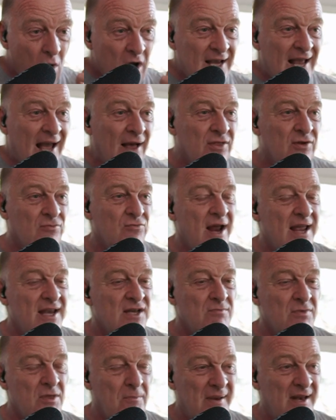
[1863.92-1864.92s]
work out the
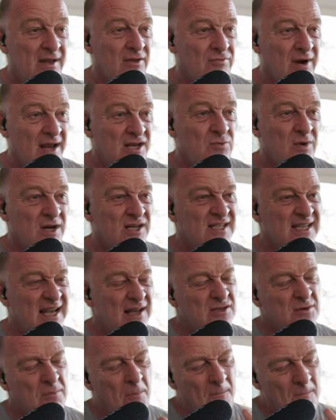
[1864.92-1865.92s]
range, the bit of the range where it
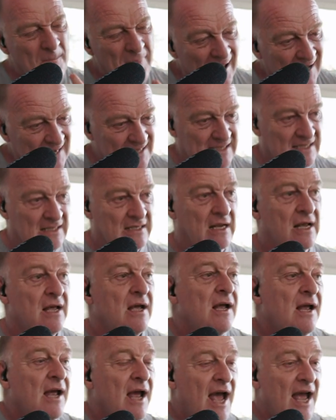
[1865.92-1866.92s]
sounds best,
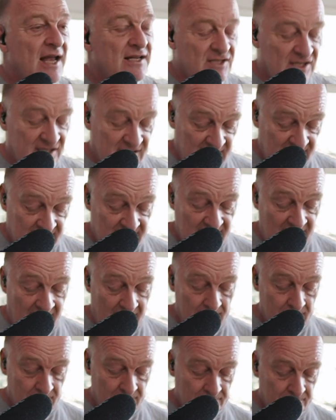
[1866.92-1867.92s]
and stick to
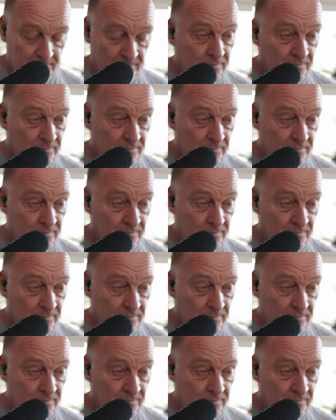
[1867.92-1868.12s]
that.